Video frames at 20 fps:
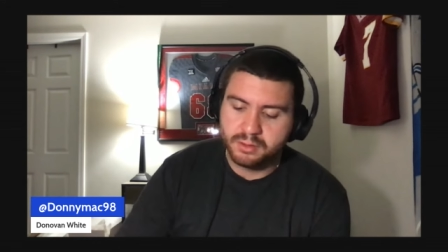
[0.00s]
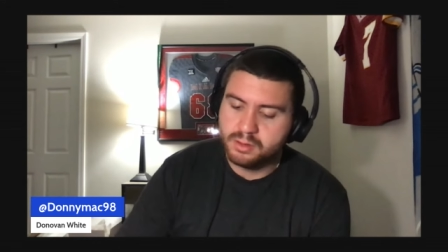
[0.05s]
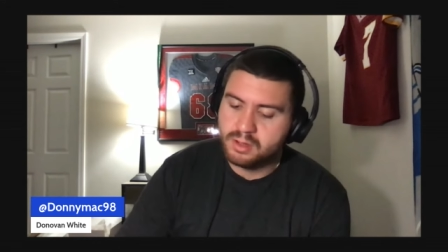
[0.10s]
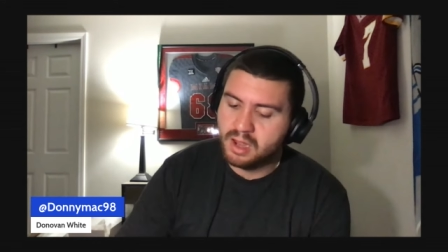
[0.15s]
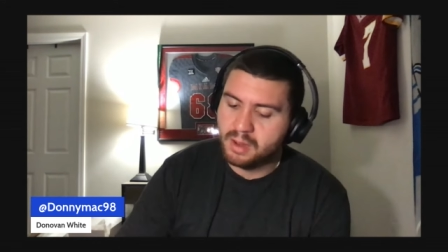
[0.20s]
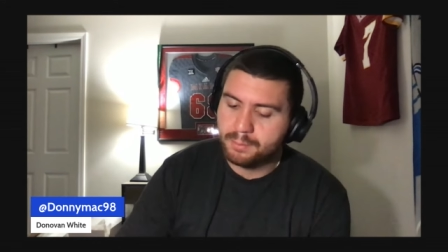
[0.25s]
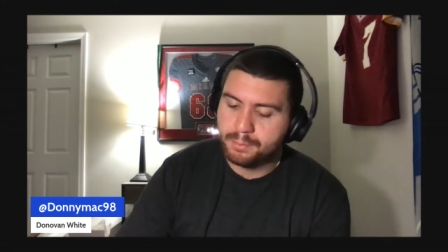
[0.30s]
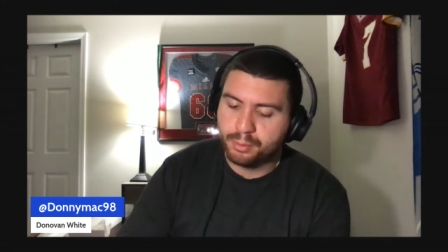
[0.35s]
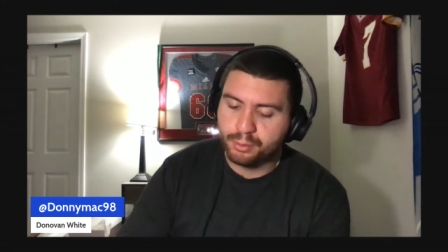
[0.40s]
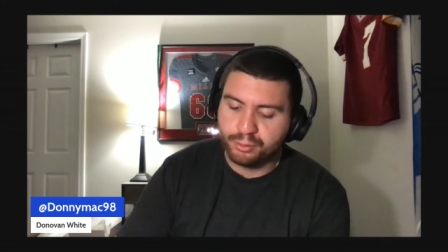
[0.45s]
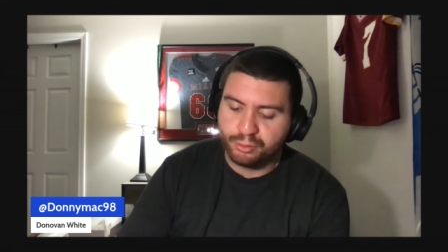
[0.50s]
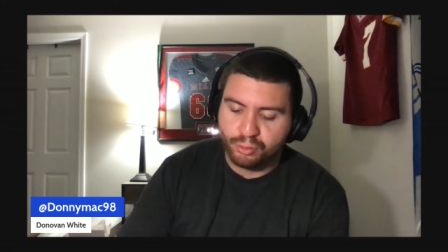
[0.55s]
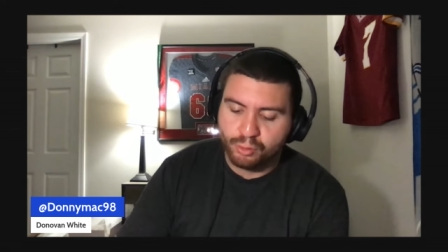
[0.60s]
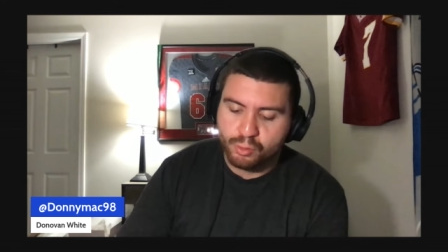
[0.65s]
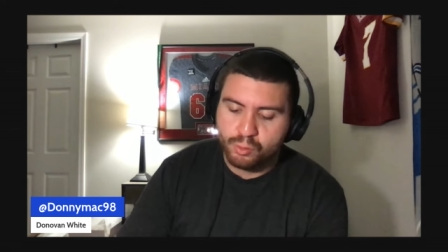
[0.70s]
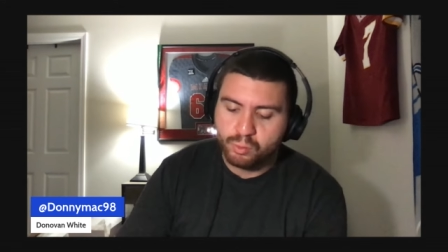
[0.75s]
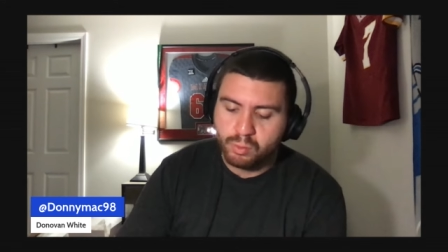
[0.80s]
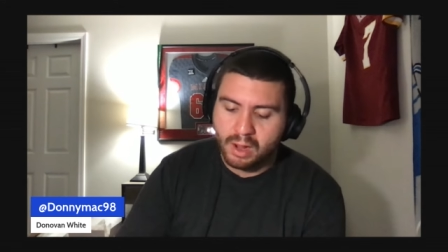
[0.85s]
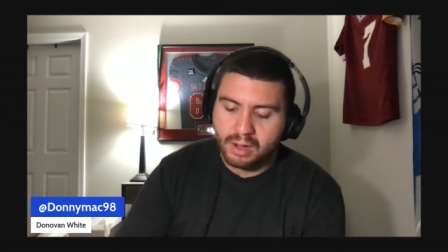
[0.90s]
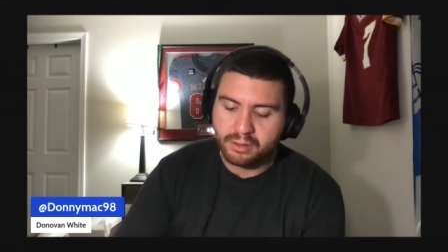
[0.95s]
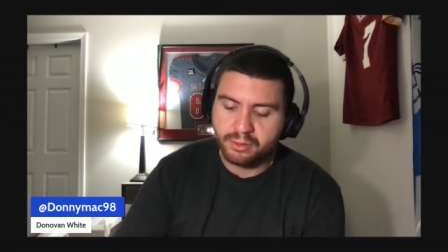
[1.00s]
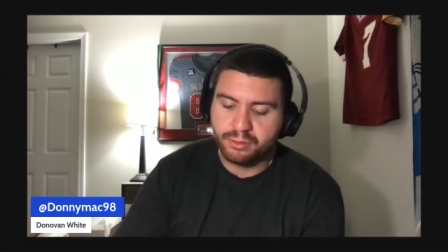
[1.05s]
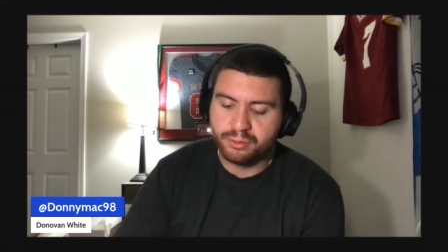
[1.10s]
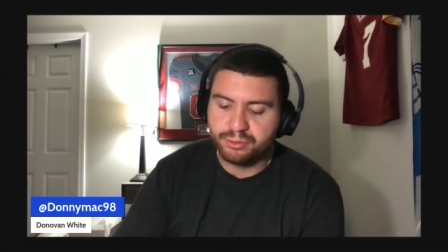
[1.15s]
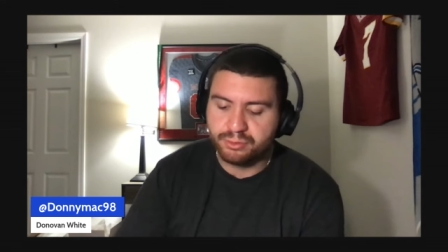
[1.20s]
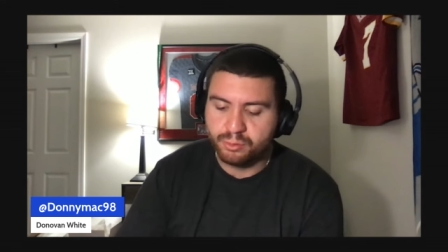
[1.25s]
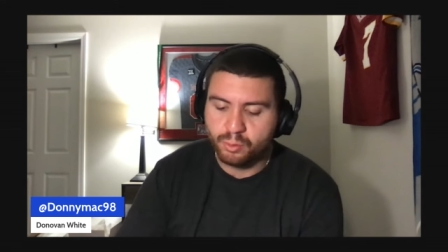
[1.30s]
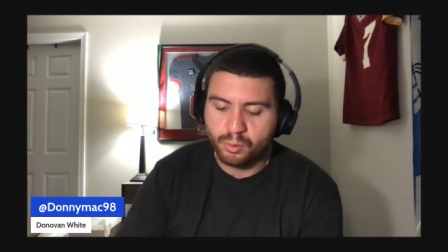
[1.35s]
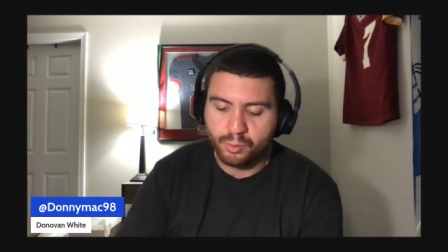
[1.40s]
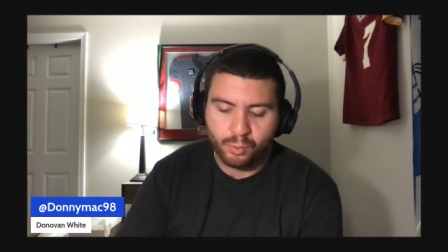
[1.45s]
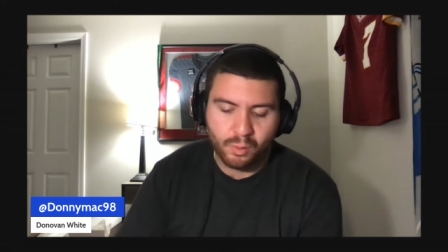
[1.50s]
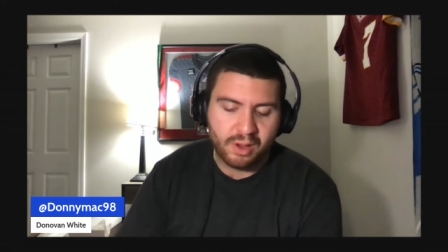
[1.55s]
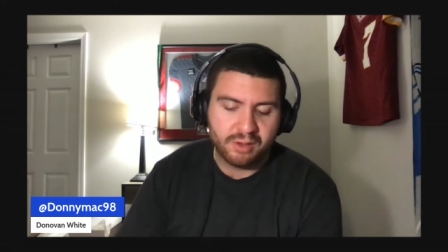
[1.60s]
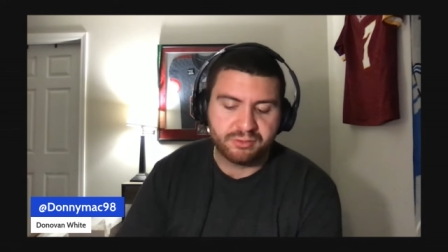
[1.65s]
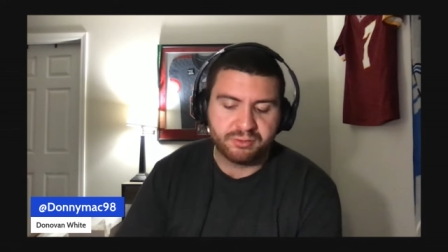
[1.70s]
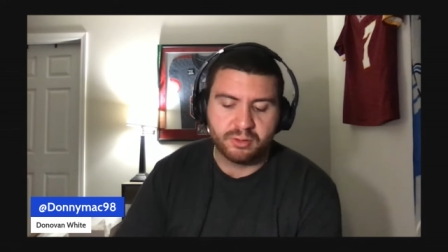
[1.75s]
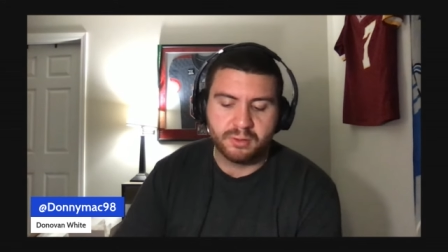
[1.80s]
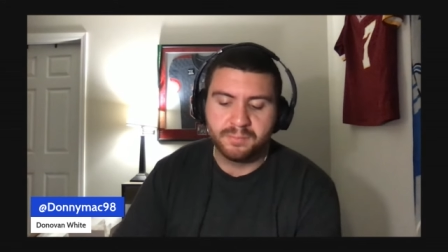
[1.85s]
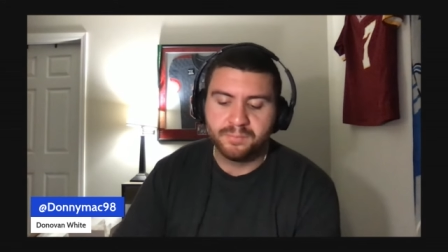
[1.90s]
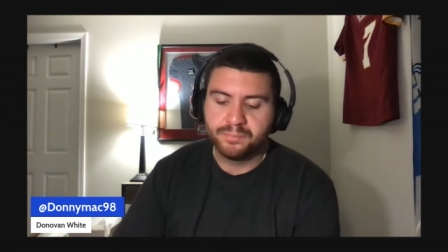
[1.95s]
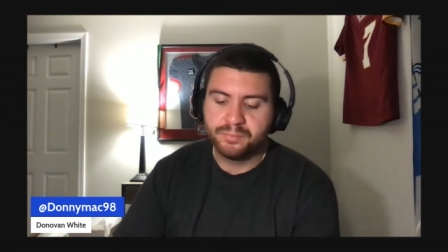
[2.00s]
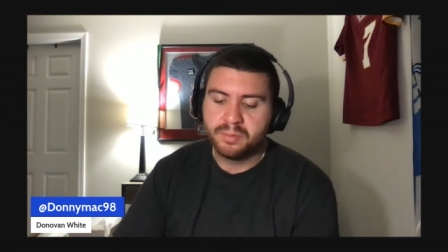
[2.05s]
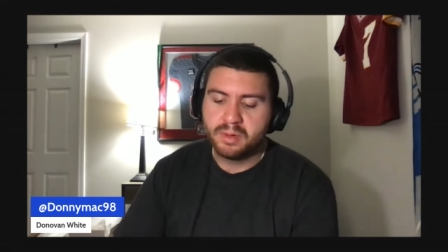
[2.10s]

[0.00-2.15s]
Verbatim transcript: You got Purdue, Rutgers, Northwestern,